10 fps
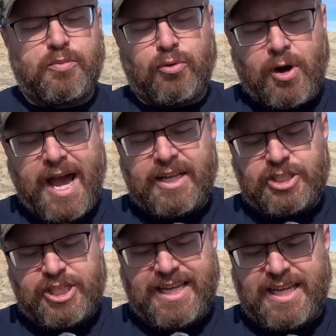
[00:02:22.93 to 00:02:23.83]

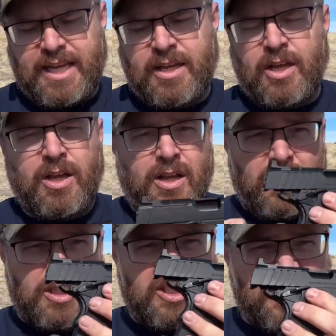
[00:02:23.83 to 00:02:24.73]
Prodigy,
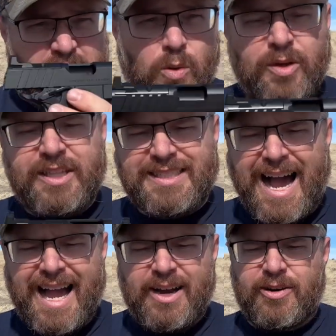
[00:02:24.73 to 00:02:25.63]
still with its
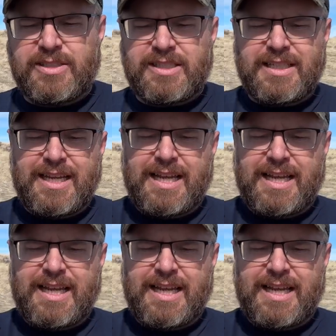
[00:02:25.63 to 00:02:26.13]
irons.